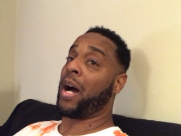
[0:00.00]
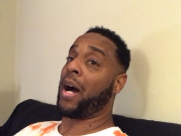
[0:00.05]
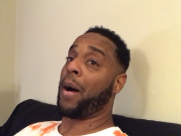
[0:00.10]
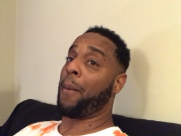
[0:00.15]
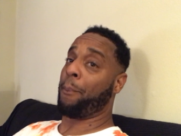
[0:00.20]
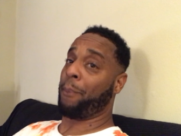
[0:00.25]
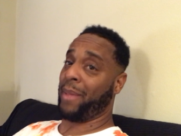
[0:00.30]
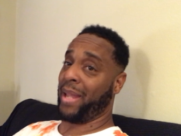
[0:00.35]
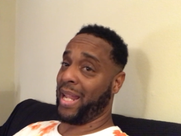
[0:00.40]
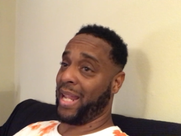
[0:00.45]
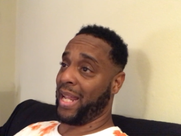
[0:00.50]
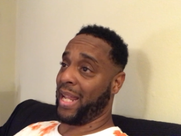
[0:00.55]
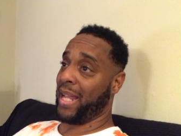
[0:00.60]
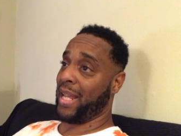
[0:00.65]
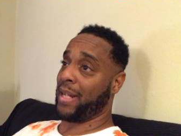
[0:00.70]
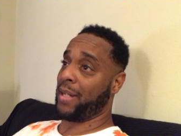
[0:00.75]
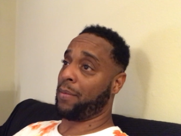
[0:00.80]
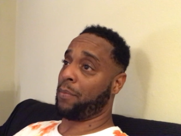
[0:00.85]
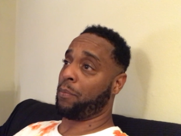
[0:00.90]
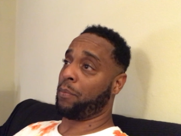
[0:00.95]
a
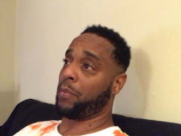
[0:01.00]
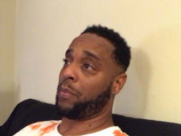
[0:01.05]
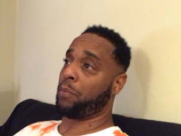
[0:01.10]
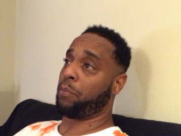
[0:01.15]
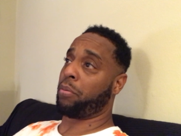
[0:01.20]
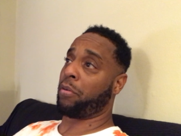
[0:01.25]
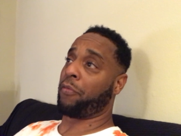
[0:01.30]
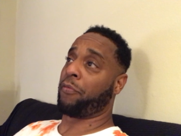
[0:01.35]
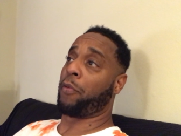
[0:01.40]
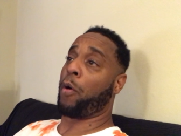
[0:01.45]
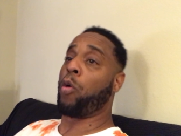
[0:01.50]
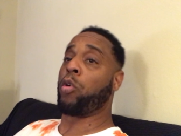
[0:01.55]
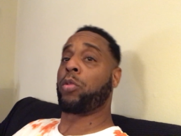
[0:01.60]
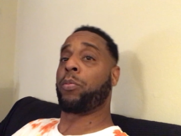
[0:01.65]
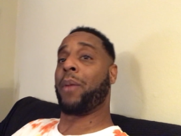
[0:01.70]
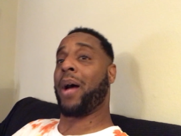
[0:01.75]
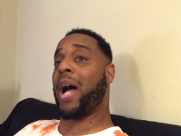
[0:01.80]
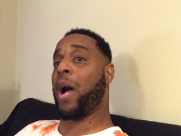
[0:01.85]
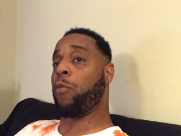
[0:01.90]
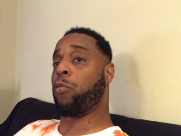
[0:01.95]
man
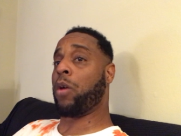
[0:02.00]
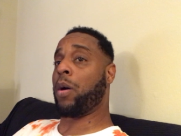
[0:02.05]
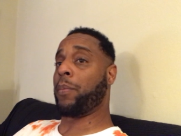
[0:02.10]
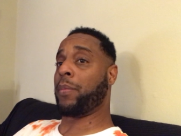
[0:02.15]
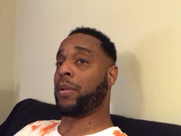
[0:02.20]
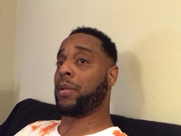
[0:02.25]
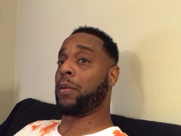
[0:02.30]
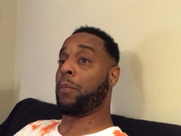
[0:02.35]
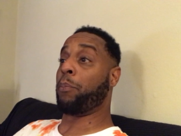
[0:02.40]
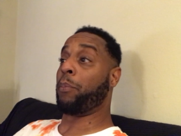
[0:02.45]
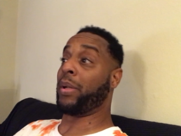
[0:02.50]
provoked by a woman,